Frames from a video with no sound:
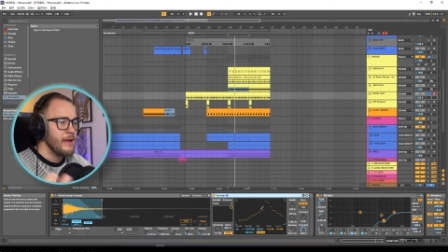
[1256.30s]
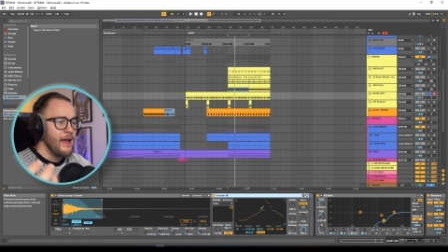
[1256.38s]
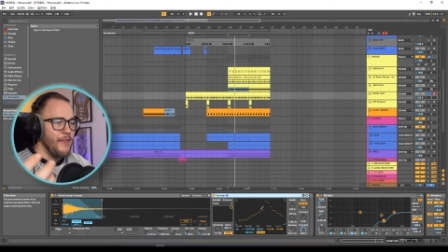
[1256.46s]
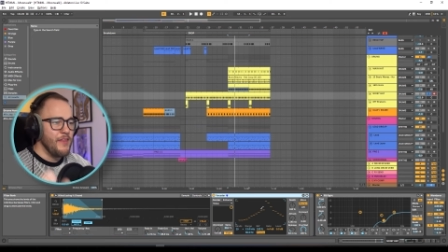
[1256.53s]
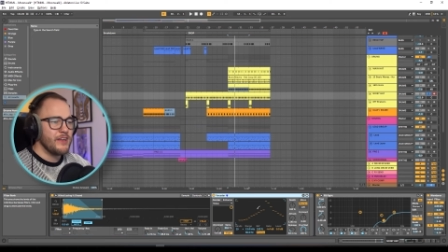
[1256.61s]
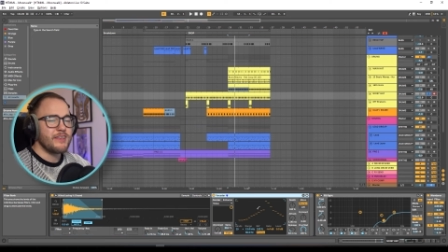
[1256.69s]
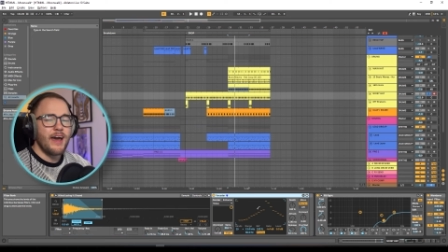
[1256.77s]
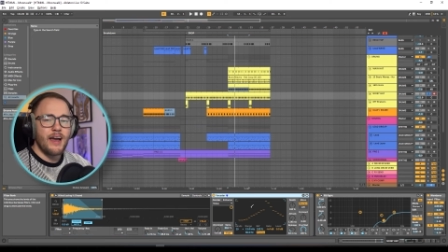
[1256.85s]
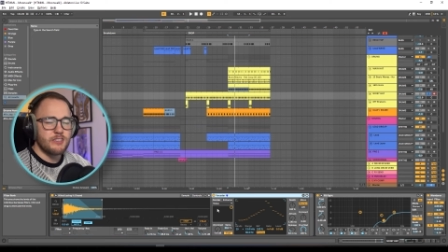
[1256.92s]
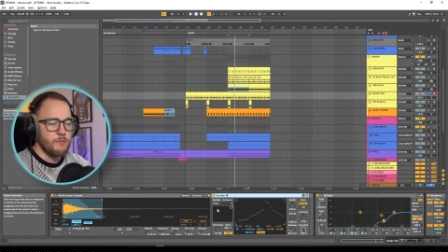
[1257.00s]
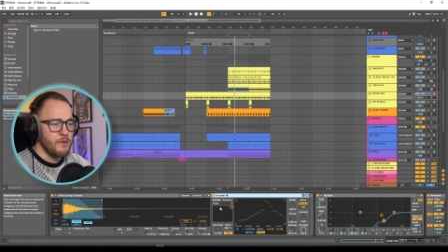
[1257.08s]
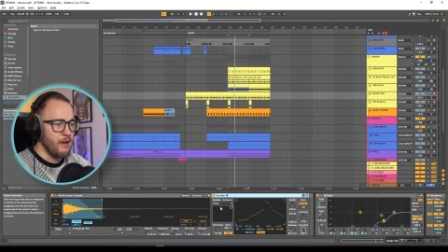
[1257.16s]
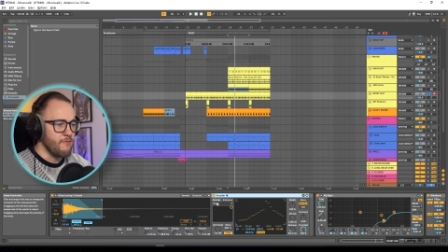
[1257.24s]
And this adds a
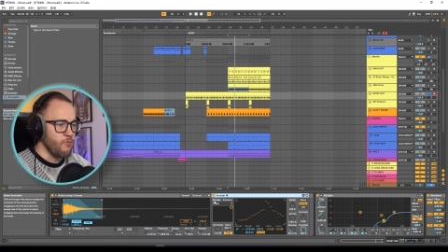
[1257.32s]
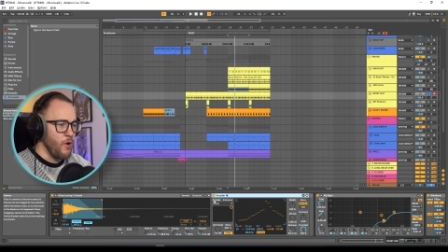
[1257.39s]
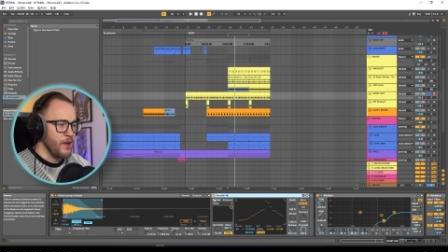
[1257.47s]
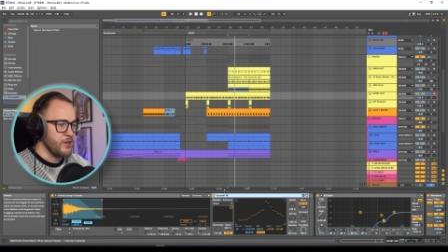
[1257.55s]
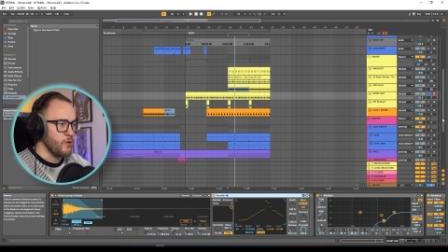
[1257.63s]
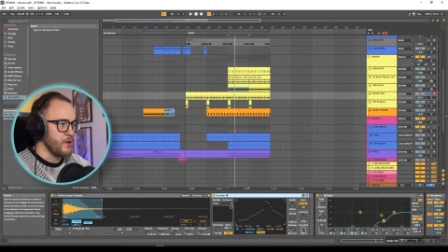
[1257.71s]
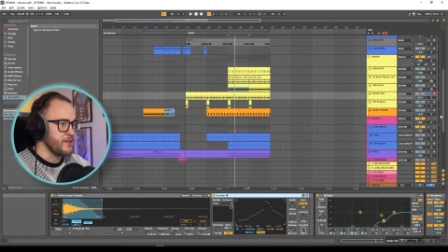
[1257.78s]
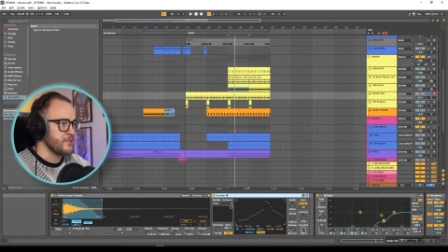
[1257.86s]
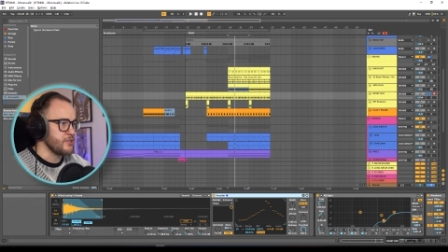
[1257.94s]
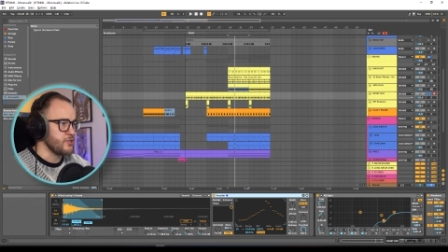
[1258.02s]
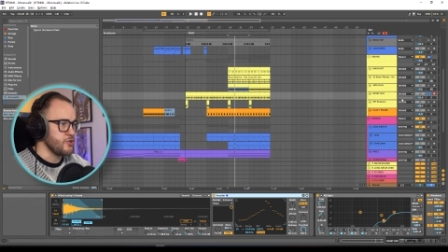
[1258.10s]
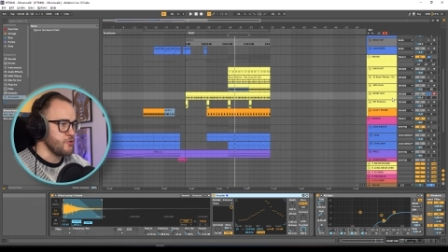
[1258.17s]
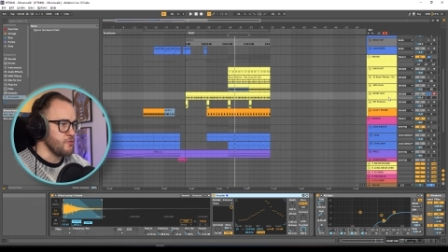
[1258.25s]
bit of white noise
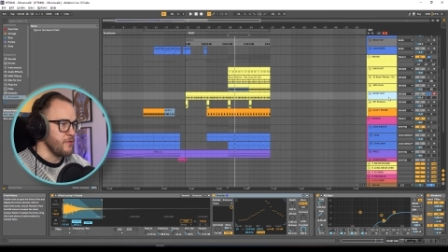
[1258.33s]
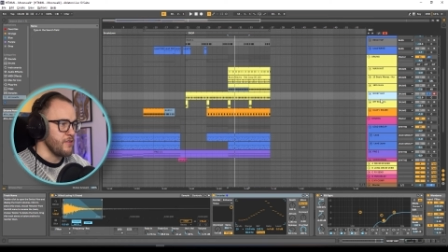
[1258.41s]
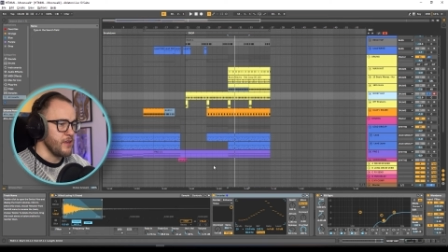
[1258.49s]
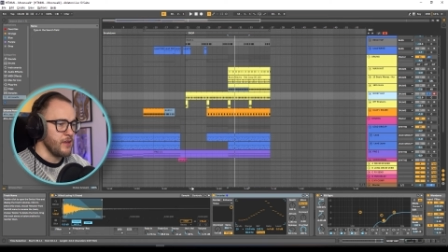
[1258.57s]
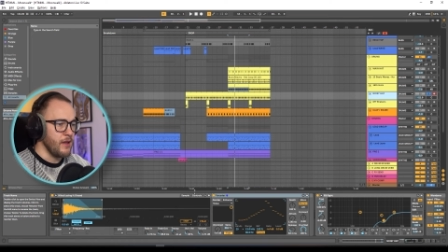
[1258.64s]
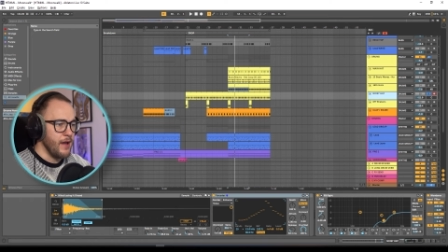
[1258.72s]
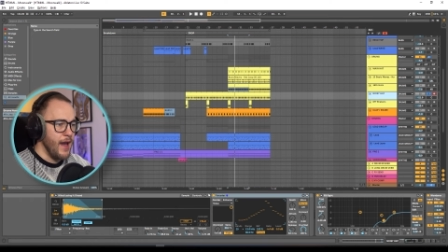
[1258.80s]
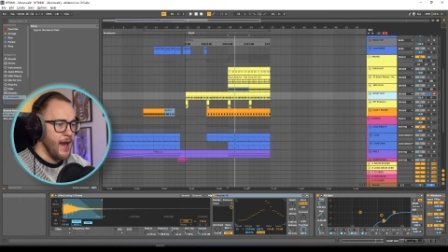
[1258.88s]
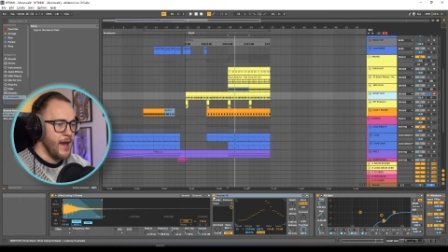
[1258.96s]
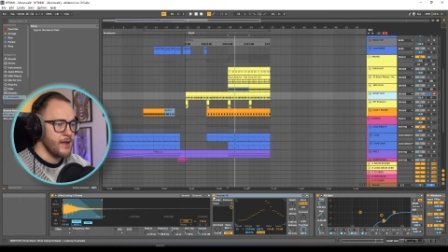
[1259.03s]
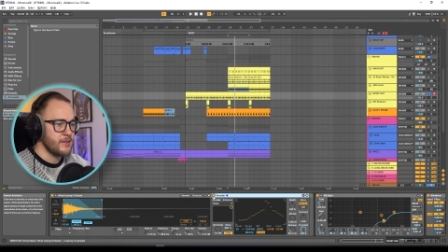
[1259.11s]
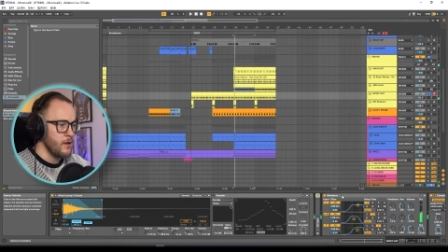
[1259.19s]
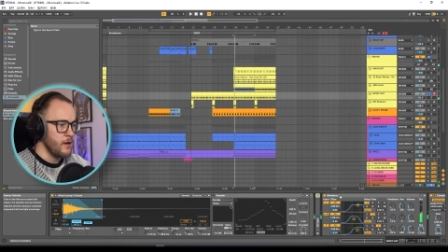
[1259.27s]
to the
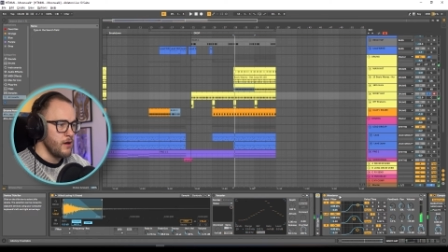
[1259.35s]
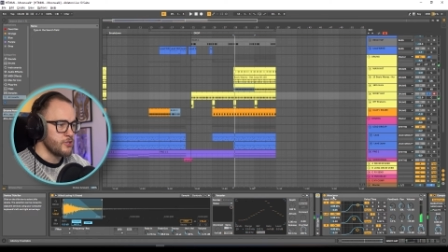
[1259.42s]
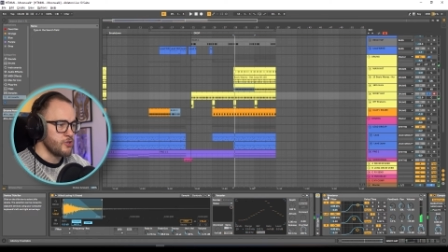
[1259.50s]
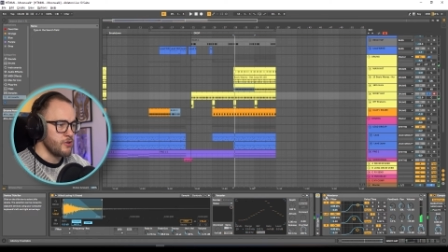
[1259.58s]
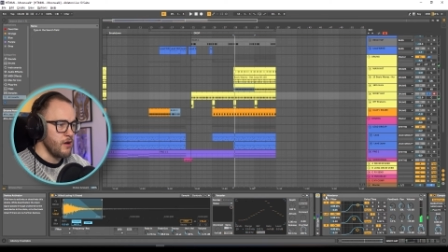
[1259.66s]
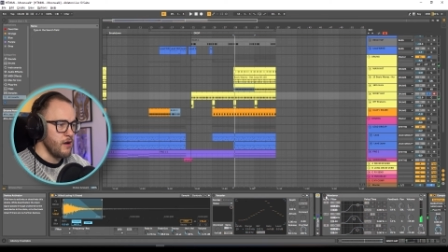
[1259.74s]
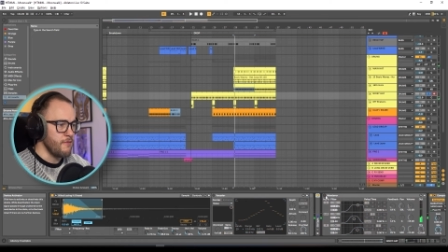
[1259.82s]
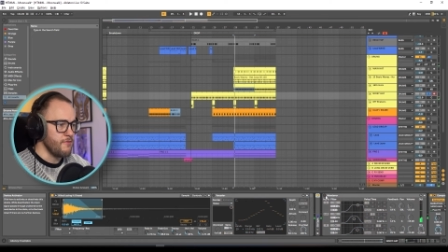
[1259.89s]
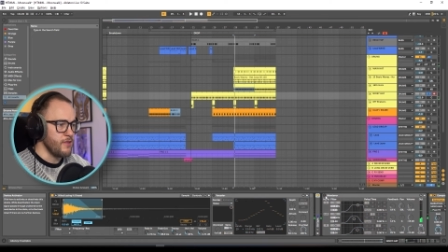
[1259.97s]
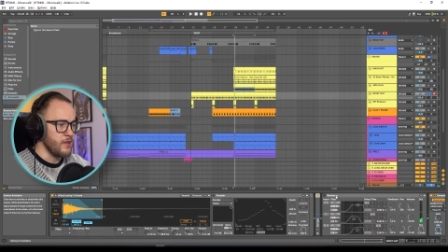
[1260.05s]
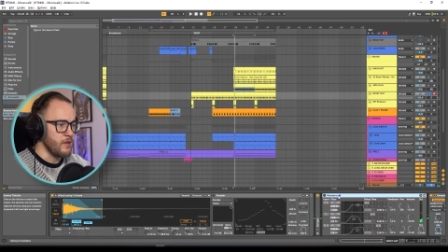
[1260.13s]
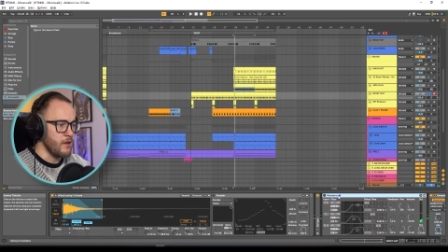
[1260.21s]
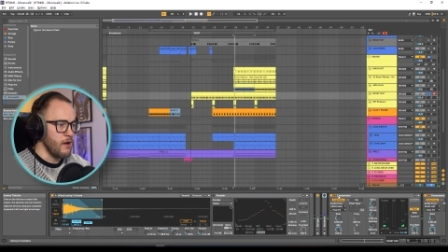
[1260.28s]
hat. I'll turn off
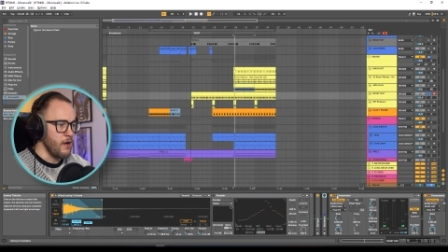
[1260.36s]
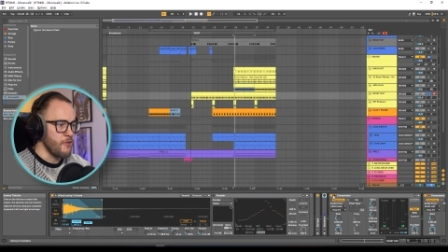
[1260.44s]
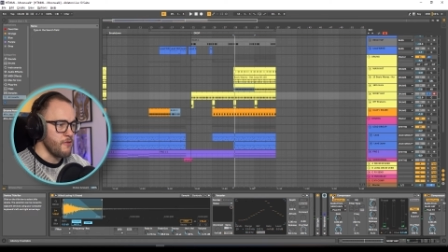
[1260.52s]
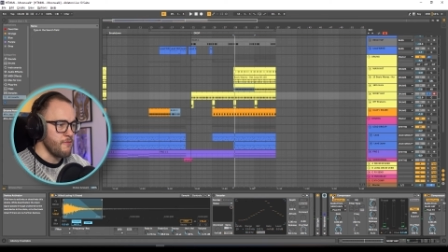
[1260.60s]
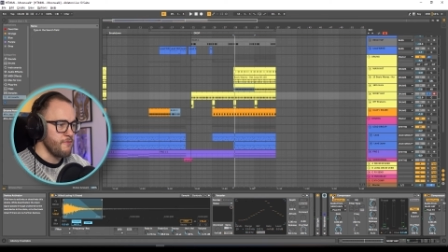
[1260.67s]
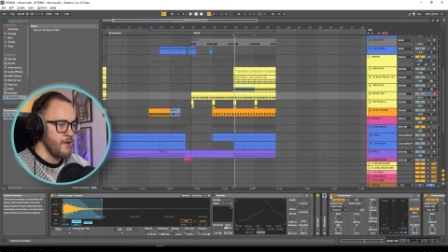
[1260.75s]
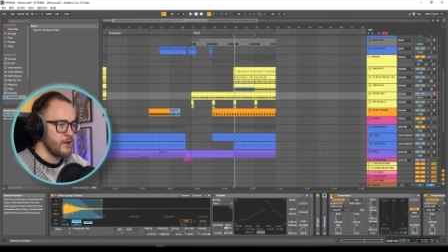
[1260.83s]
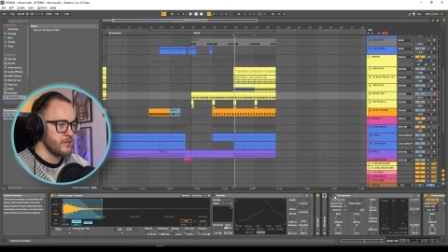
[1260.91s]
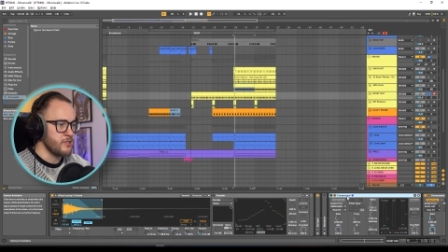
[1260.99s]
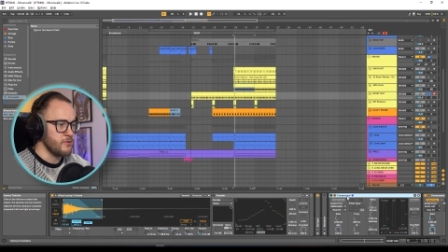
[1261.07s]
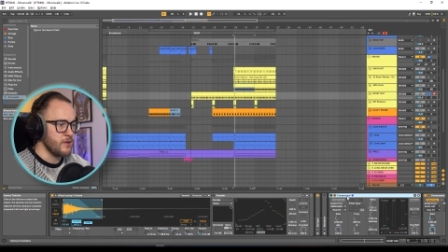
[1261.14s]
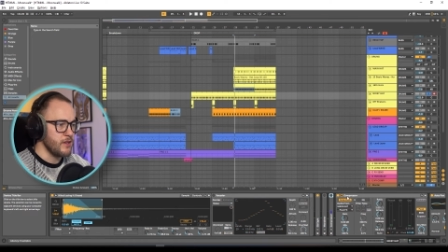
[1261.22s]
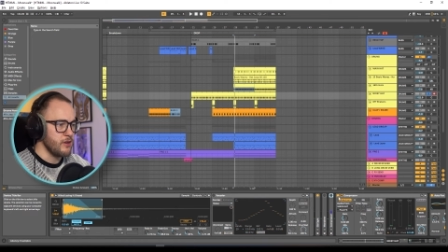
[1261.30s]
the other effects.
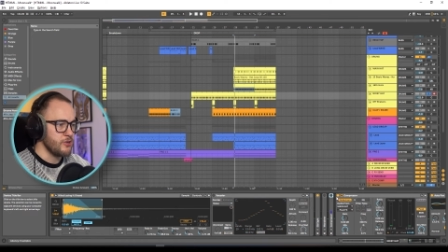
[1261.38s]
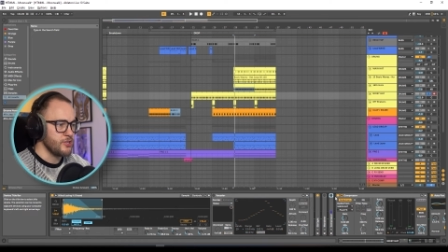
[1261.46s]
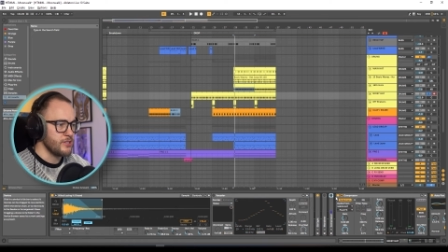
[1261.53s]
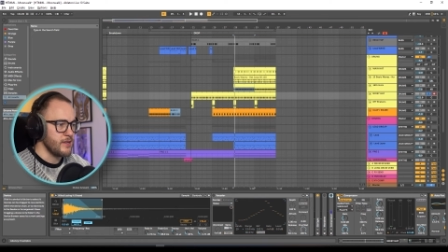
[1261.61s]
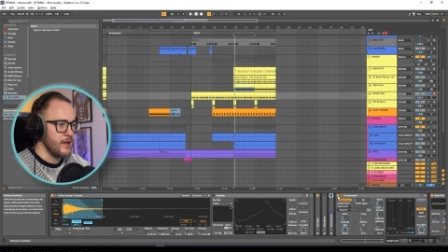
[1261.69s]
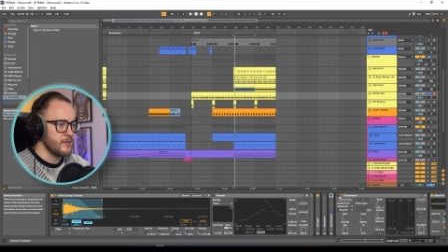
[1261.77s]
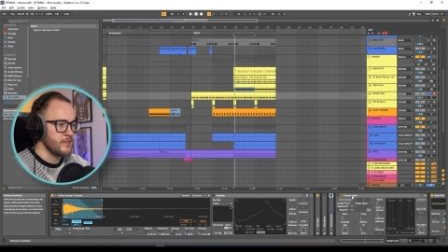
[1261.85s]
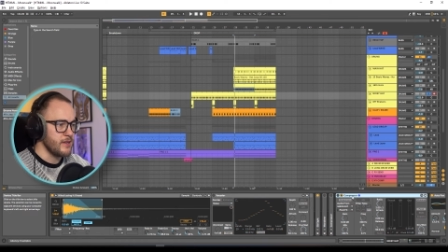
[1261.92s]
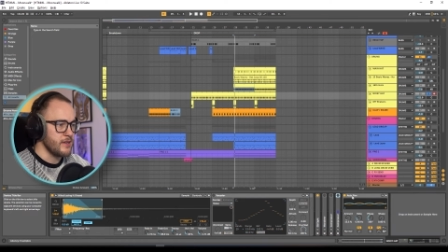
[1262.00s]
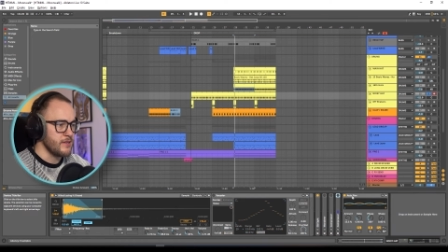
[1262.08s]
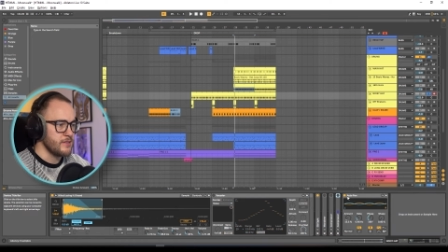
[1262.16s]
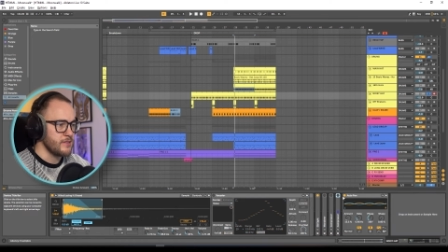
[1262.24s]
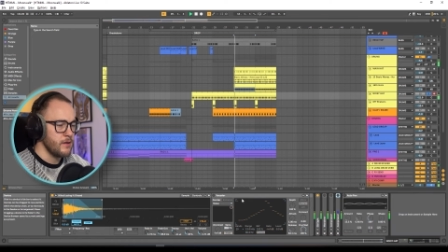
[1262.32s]
You can hear just as
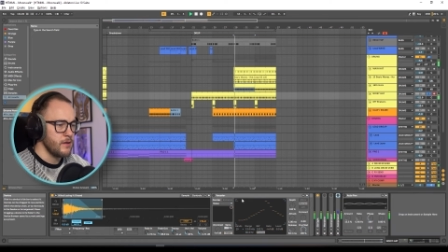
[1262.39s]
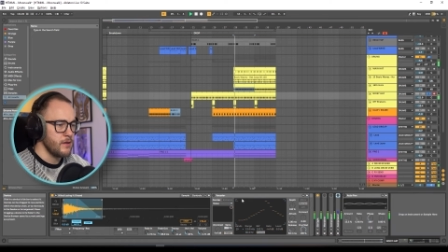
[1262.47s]
is.